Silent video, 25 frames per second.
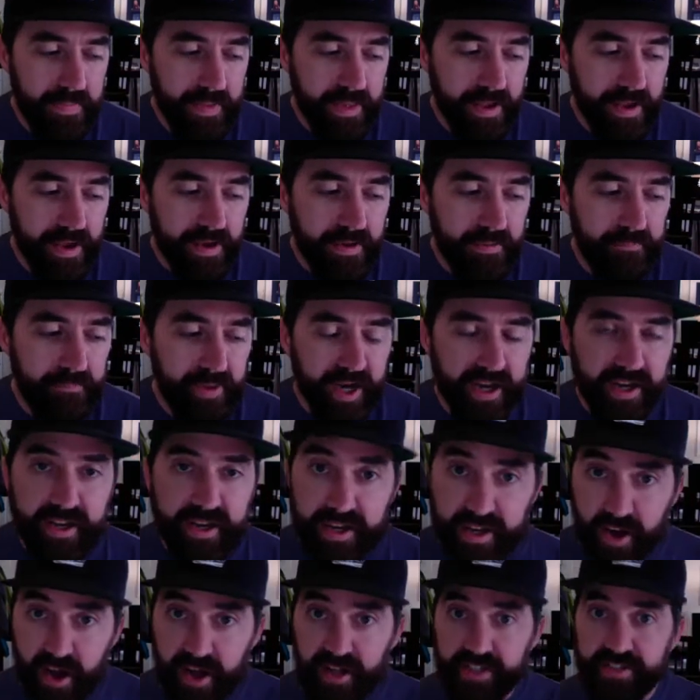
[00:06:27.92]
But it had
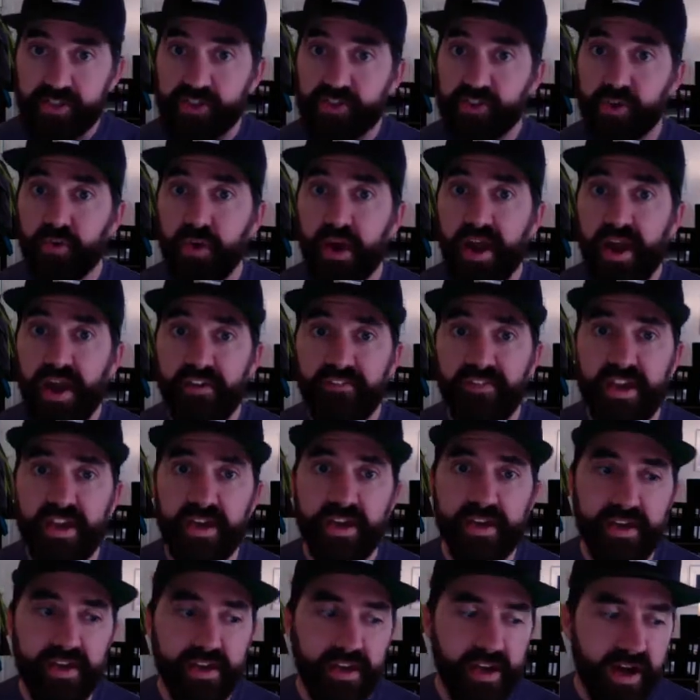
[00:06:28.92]
gotten so
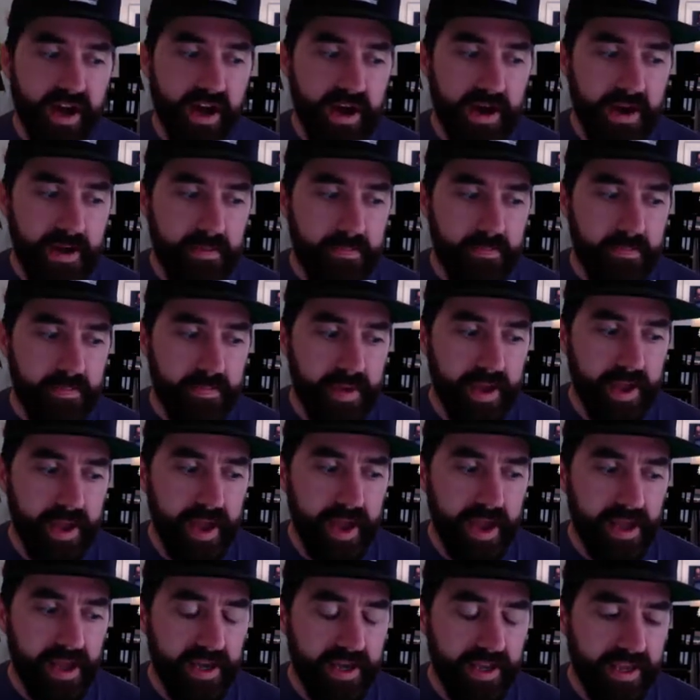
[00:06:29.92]
heavy.
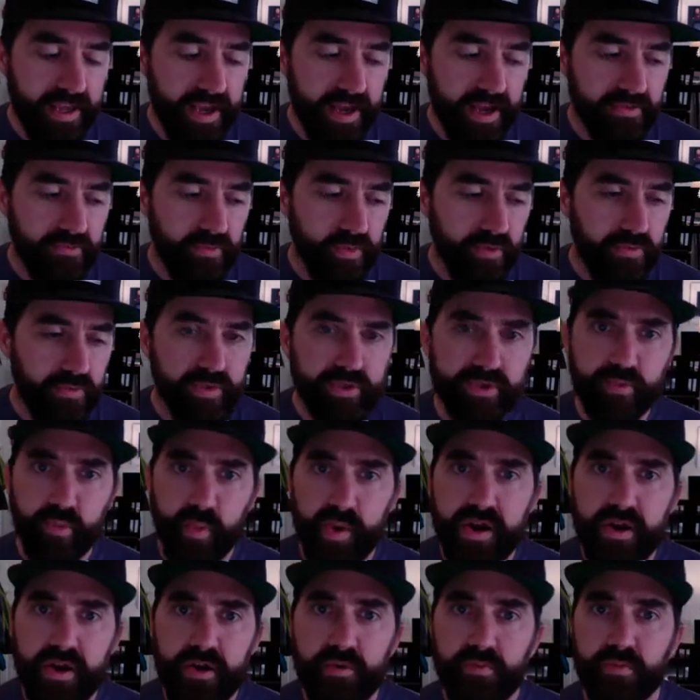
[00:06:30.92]
And yet what was
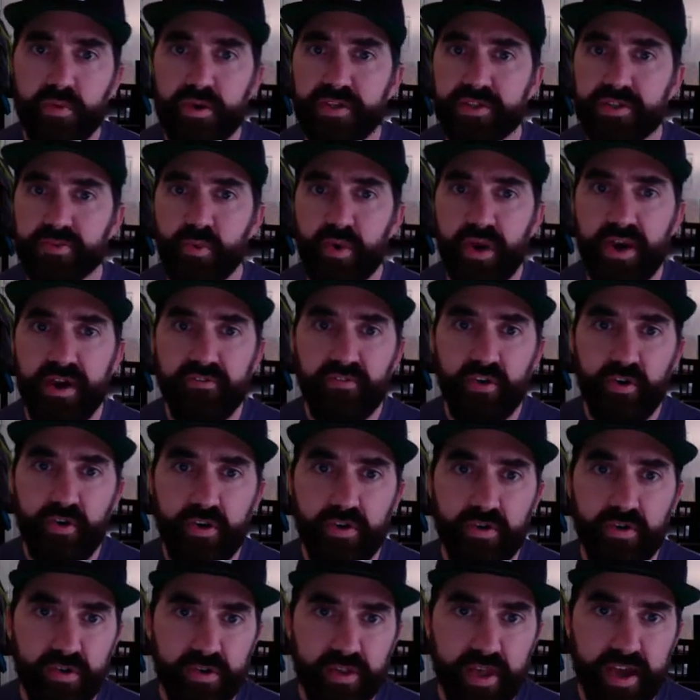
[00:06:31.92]
weird was
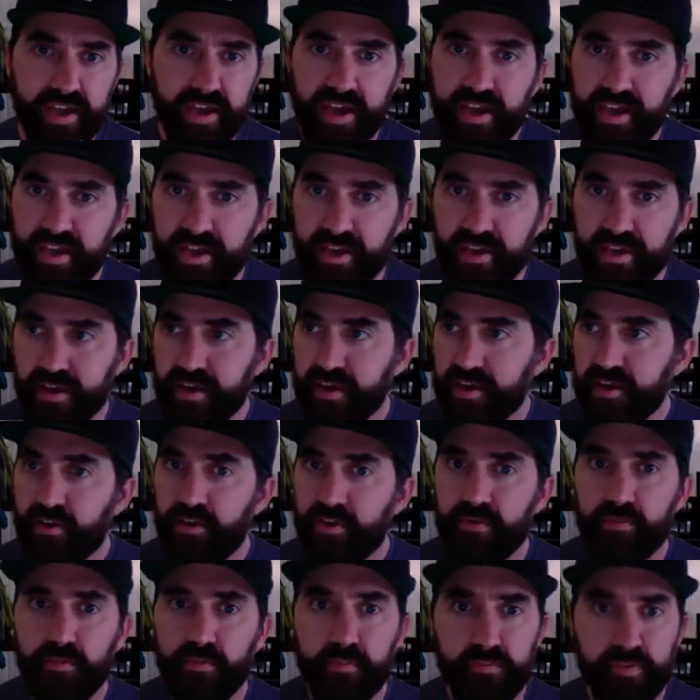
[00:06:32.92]
whenever like, you
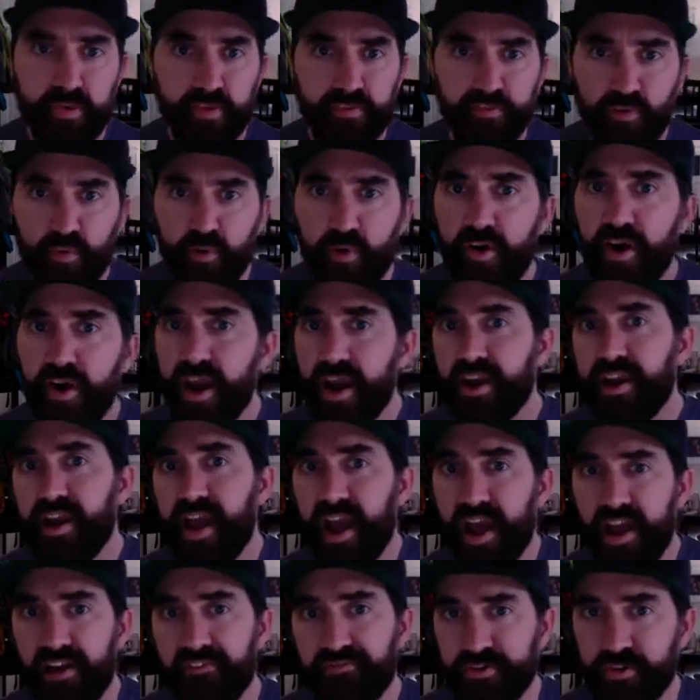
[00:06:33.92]
know, before and
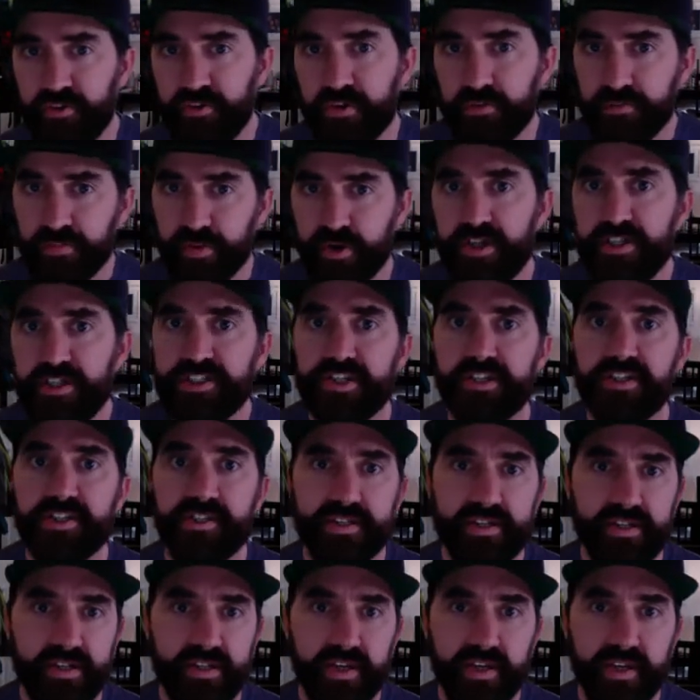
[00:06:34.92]
after the bridge
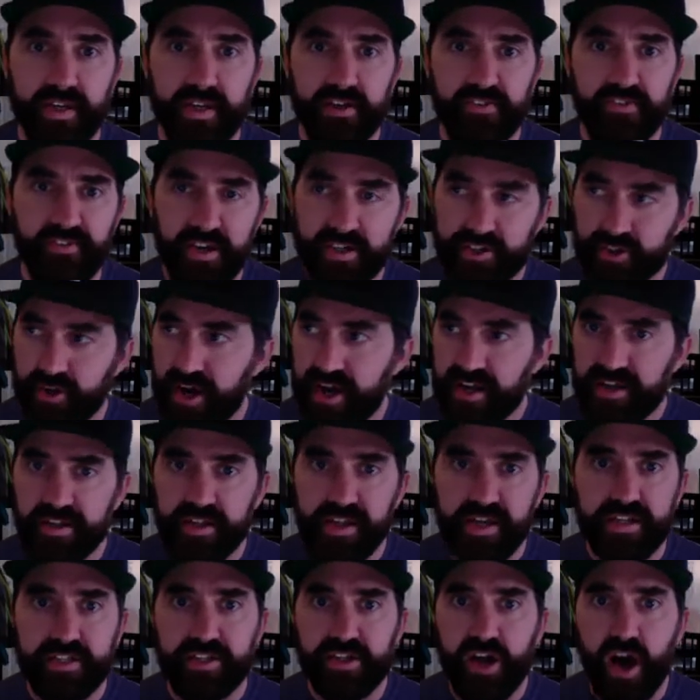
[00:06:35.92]
incident, if I tried to
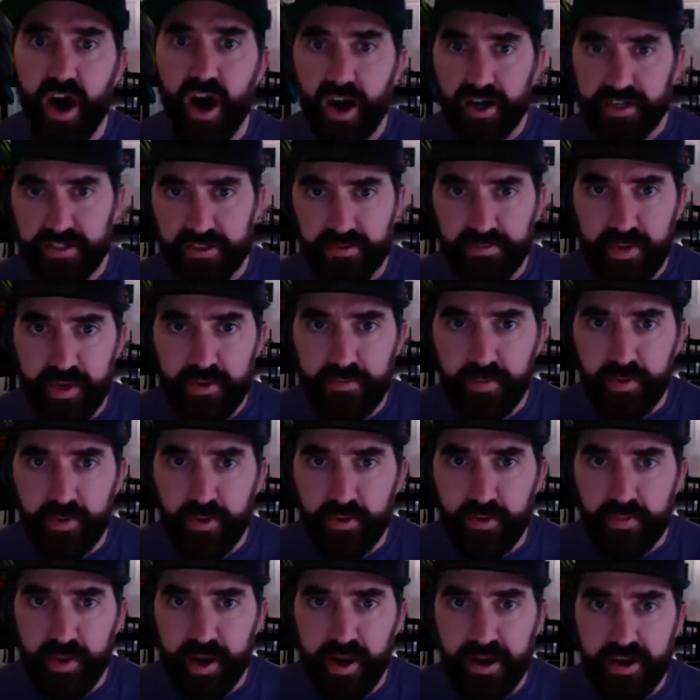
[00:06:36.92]
like talk to people
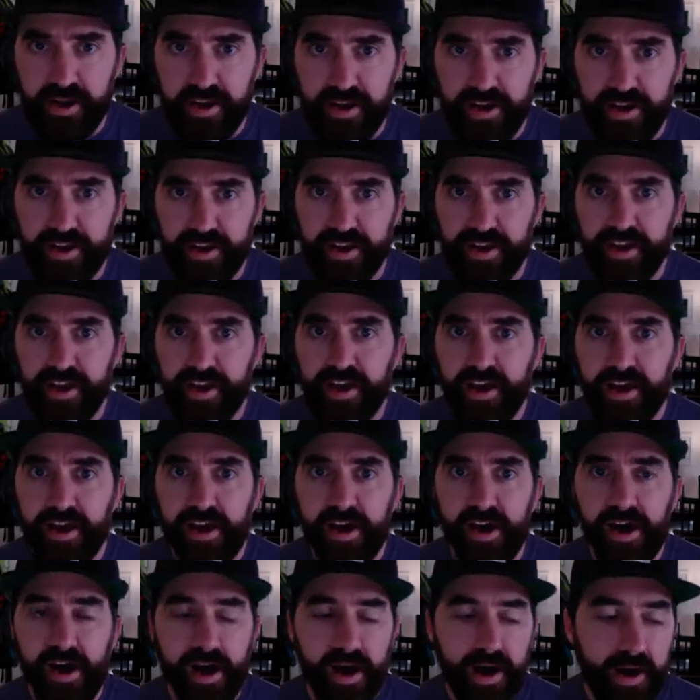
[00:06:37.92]
about it,
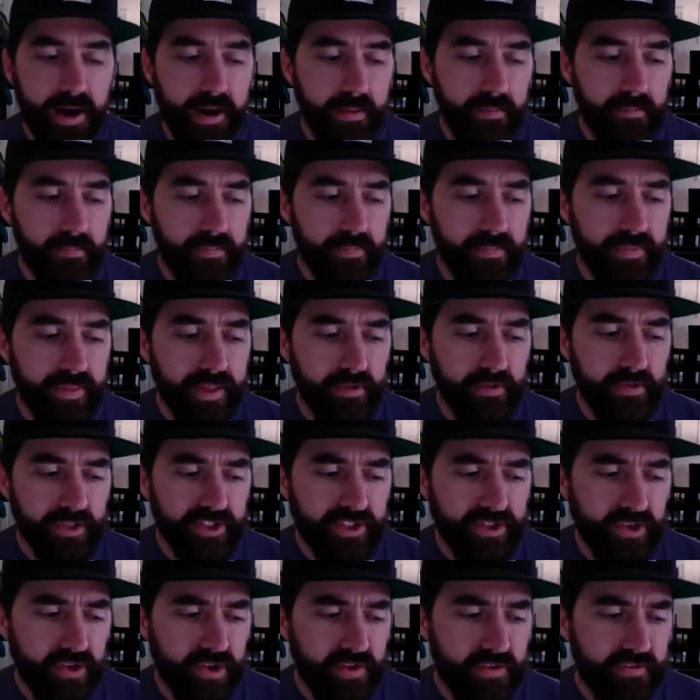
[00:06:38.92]
they would
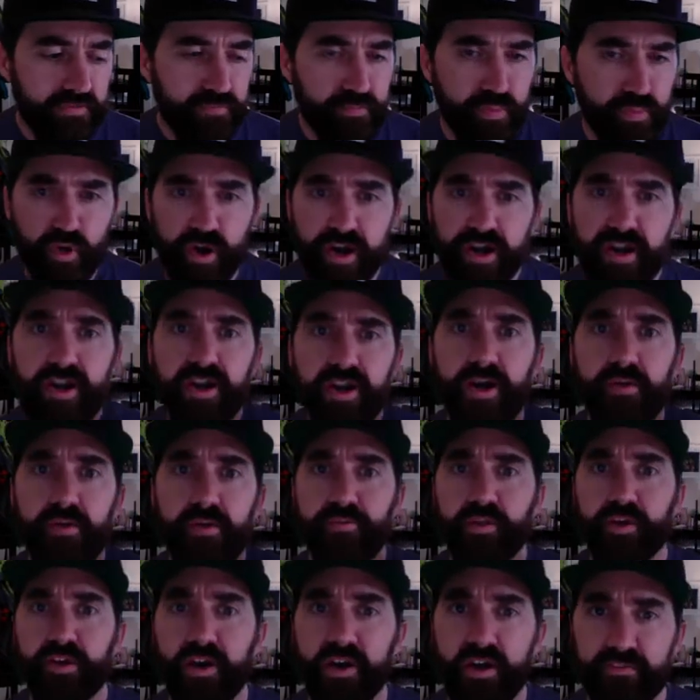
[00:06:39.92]
sort of pretty up
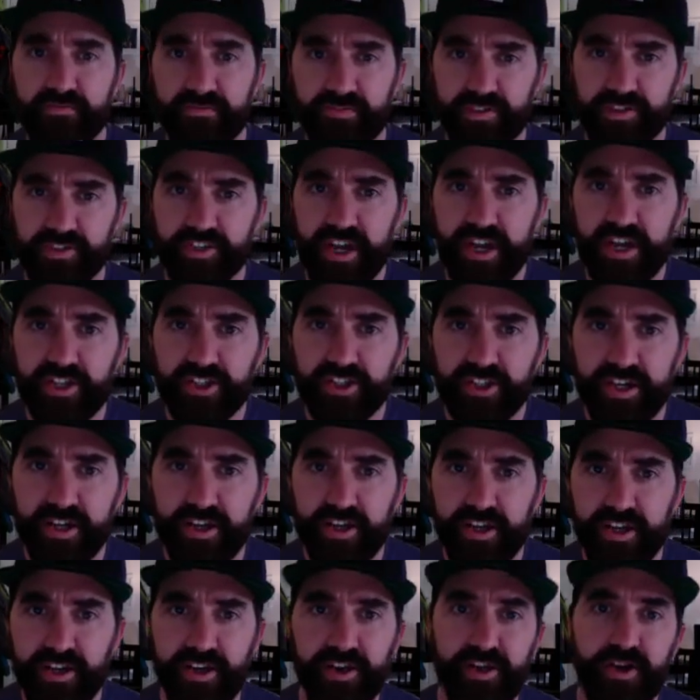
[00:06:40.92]
the
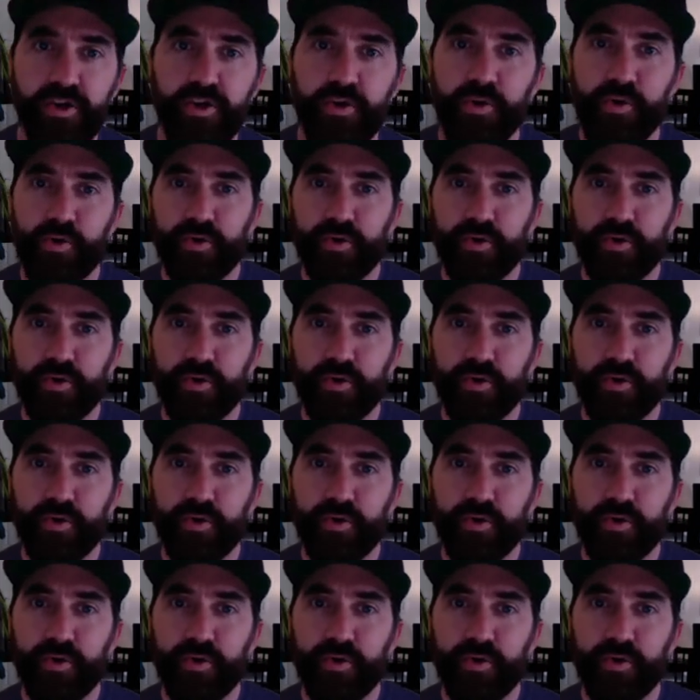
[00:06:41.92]
conversation or